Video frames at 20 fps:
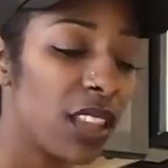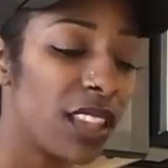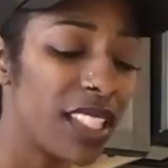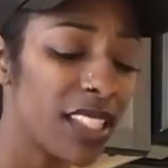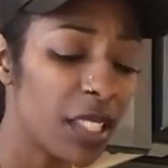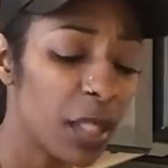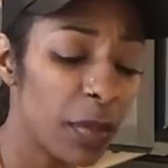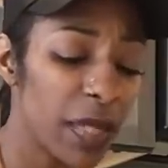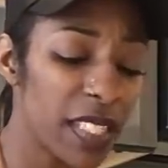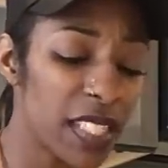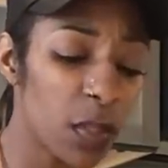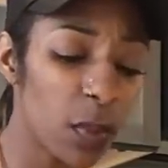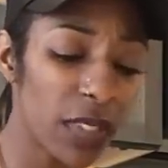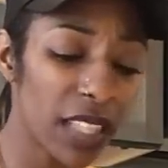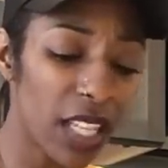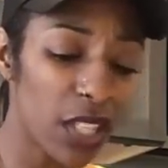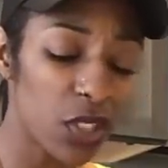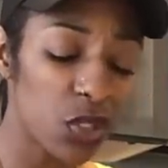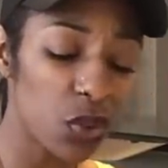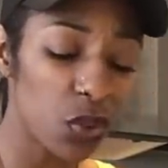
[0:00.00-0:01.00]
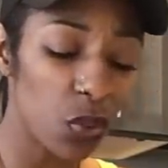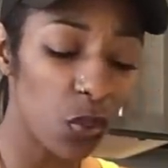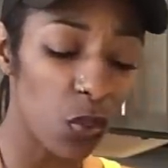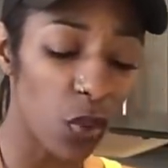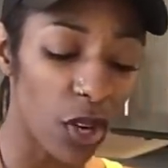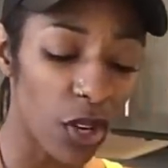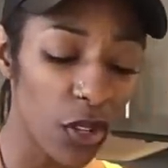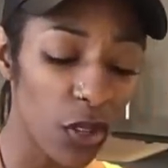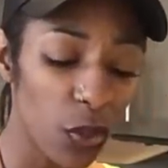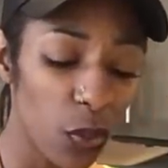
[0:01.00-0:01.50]
This could be someone that you
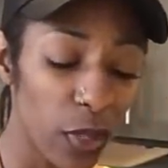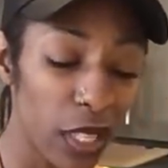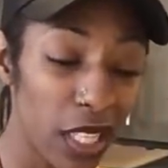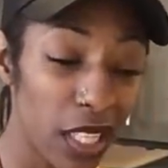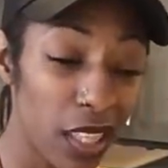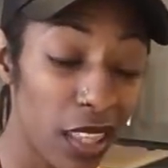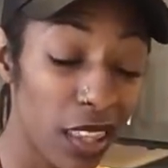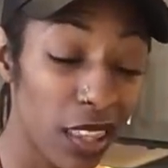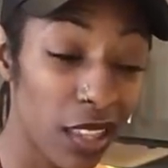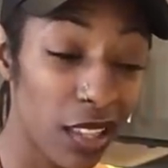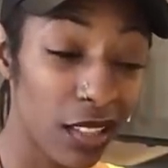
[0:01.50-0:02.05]
work with.